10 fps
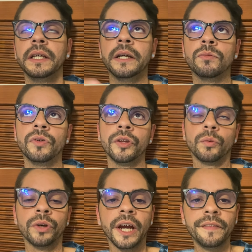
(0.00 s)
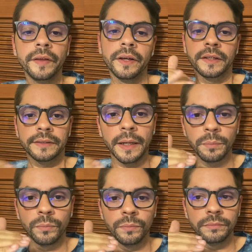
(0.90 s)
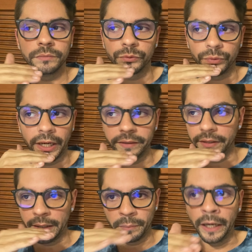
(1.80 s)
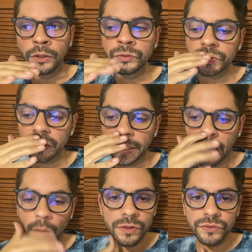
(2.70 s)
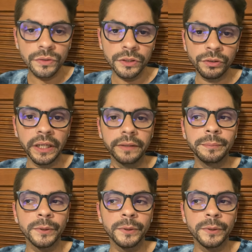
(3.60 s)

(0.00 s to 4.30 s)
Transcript: And when they were at the exact right amount, I was doing great.